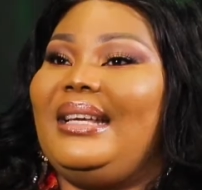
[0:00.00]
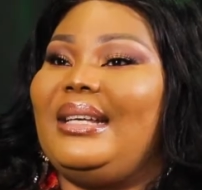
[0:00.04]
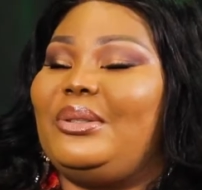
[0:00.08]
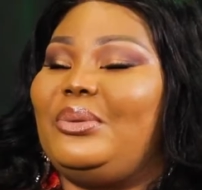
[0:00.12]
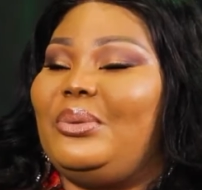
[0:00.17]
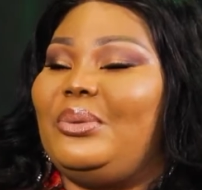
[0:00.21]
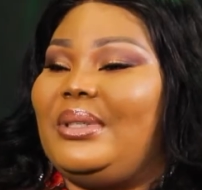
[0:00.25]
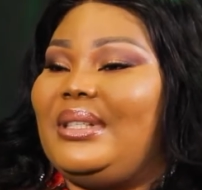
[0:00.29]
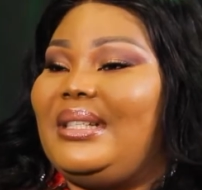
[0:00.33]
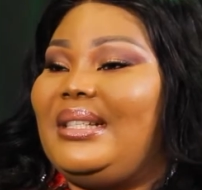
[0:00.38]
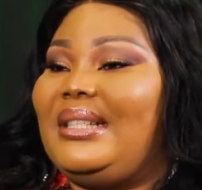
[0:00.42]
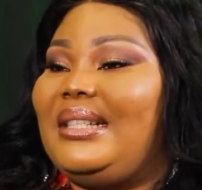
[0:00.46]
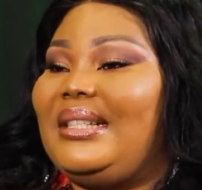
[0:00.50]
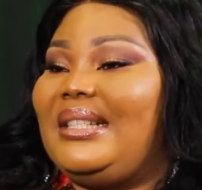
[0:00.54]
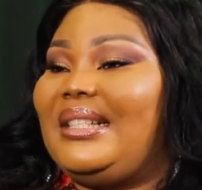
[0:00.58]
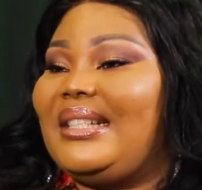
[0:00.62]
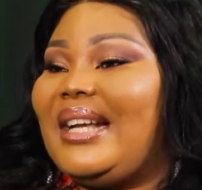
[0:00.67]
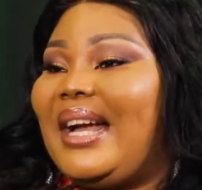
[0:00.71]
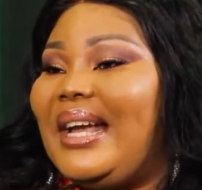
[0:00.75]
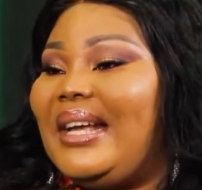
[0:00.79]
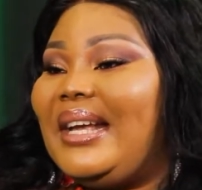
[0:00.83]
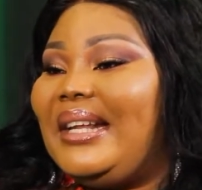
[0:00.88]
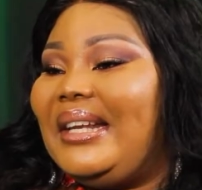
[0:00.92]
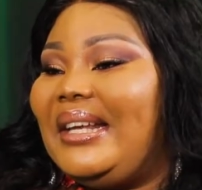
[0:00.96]
it was
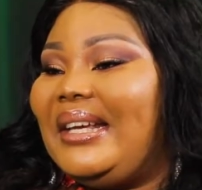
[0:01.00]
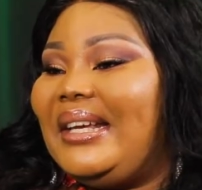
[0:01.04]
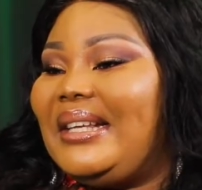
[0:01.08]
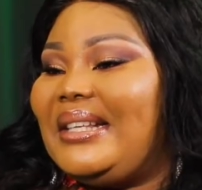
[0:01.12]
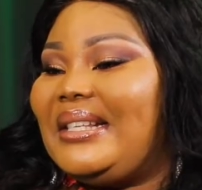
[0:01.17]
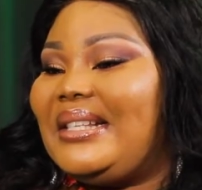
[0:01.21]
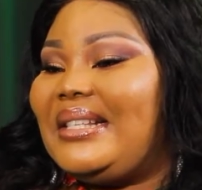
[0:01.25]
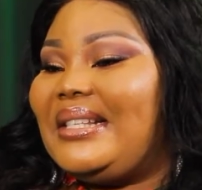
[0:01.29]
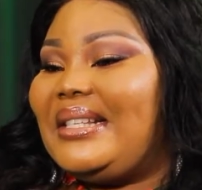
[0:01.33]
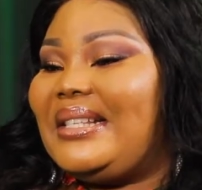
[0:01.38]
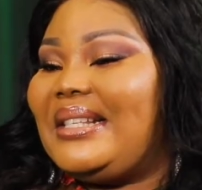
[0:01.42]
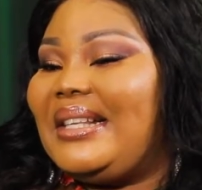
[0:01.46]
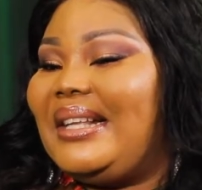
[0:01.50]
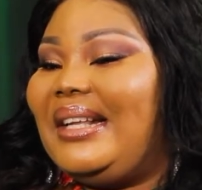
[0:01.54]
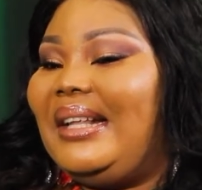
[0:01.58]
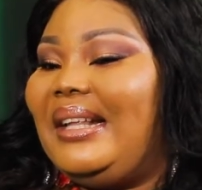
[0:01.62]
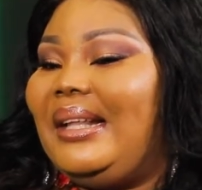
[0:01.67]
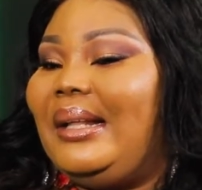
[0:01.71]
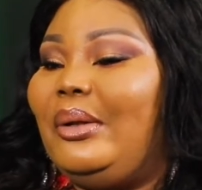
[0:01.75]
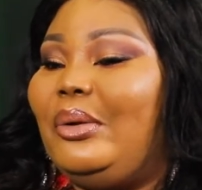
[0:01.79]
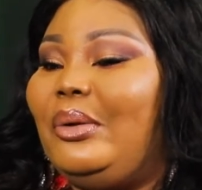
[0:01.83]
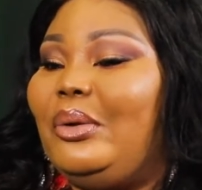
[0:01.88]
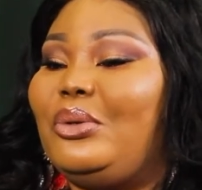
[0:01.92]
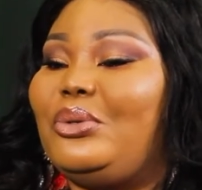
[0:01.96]
shyness,
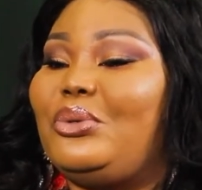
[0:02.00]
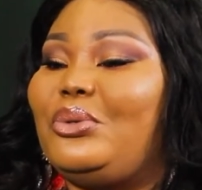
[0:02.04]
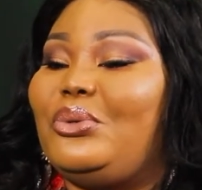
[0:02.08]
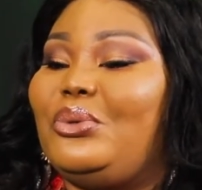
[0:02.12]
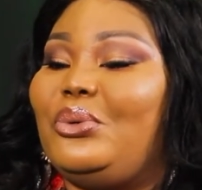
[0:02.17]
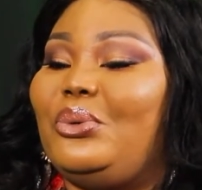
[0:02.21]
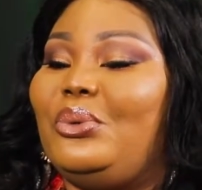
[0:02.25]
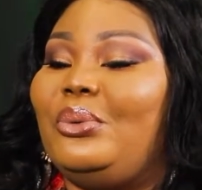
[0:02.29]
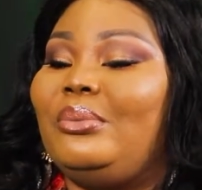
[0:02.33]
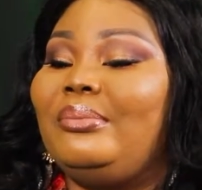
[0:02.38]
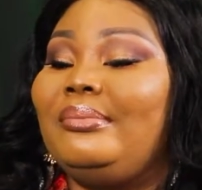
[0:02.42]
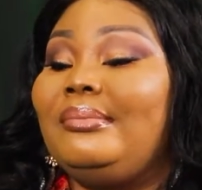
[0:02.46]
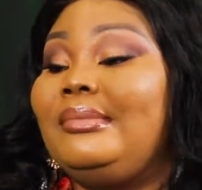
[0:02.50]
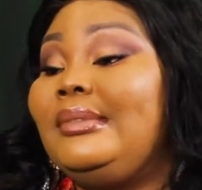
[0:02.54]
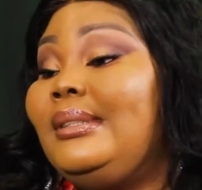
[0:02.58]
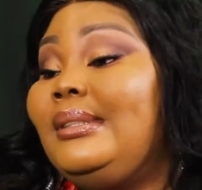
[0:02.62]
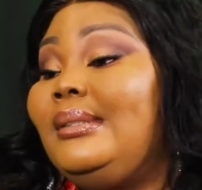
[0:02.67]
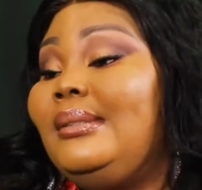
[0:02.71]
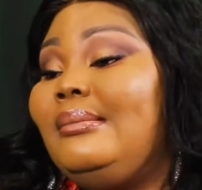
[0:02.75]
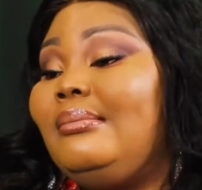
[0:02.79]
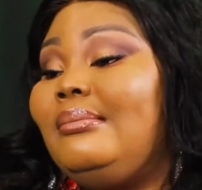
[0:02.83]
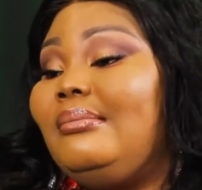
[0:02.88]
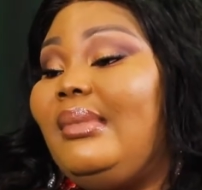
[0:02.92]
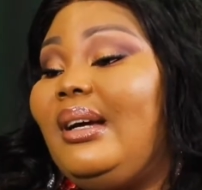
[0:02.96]
and also
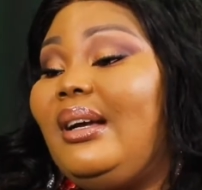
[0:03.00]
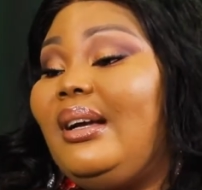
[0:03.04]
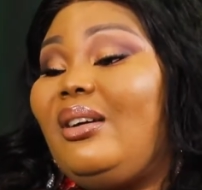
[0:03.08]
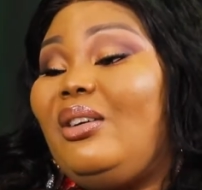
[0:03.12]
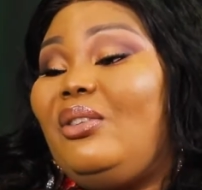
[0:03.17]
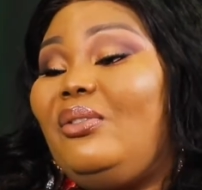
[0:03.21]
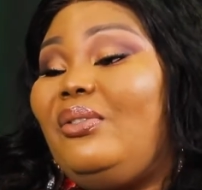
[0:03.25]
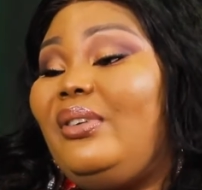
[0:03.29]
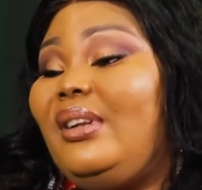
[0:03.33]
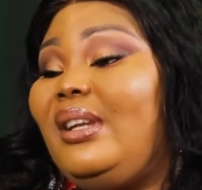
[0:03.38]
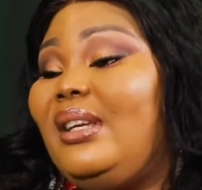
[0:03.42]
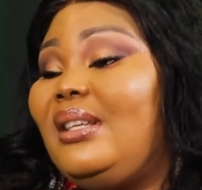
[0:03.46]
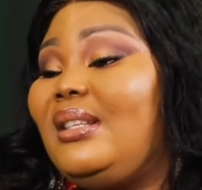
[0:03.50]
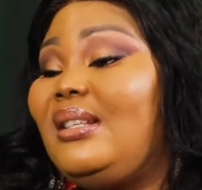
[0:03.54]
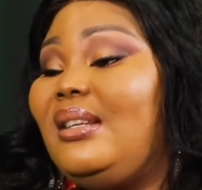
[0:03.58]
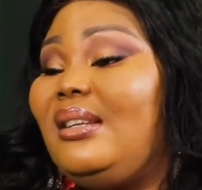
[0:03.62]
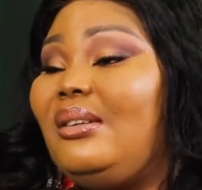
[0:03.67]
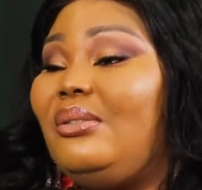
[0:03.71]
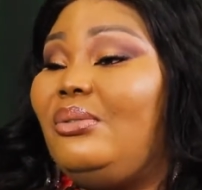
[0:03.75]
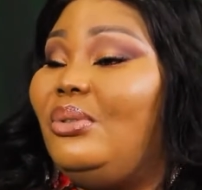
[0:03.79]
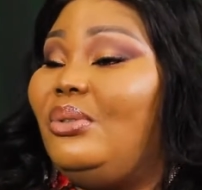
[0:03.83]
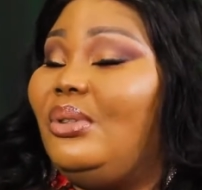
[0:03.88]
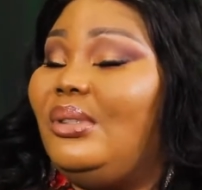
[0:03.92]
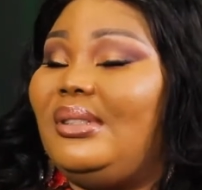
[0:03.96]
my confidence
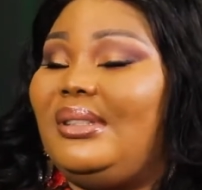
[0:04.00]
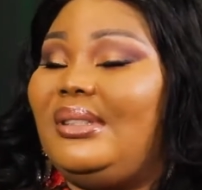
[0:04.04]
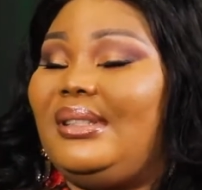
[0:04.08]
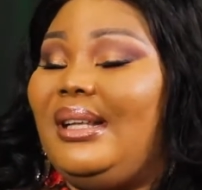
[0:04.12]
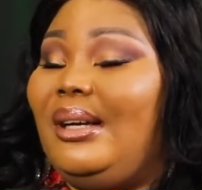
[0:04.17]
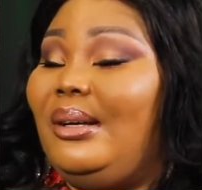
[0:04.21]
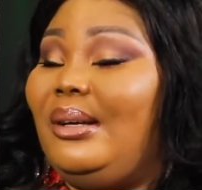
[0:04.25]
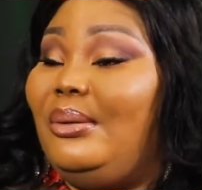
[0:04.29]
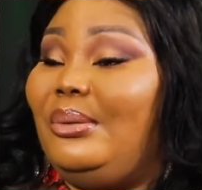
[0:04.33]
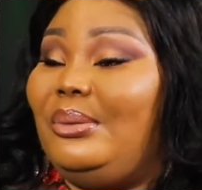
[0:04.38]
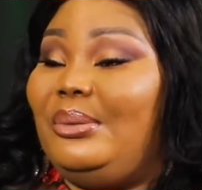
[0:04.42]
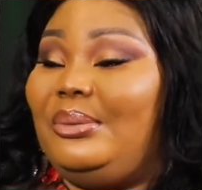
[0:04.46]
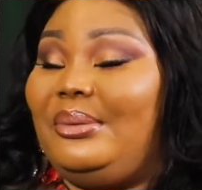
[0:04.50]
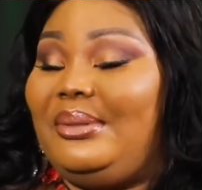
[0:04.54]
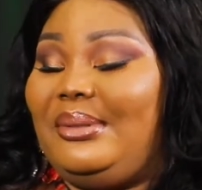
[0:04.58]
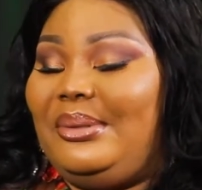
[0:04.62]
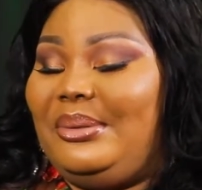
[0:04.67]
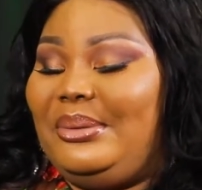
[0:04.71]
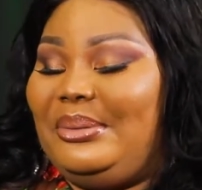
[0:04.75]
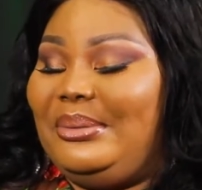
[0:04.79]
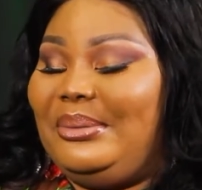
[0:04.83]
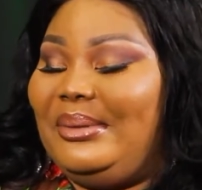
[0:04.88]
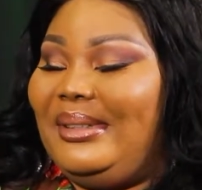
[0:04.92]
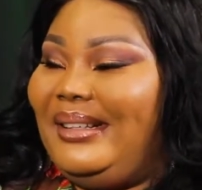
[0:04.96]
level was that low.
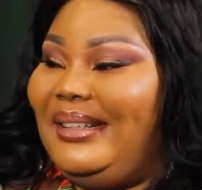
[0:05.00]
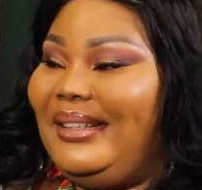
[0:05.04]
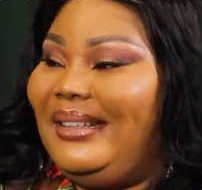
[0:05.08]
So